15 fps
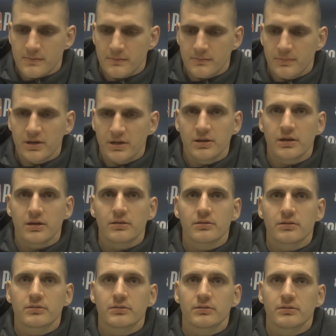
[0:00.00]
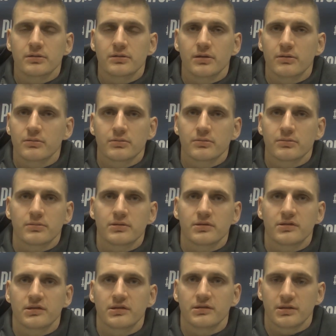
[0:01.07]
be there, you know,
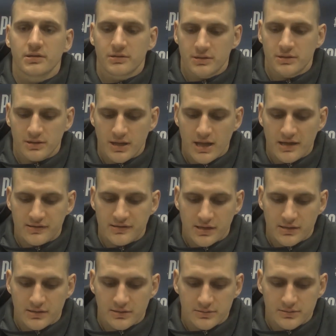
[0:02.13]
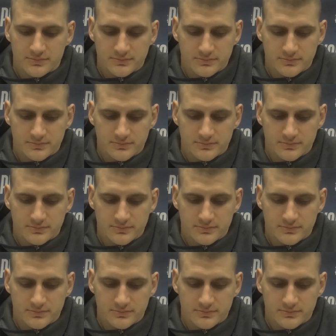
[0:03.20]
until the last second.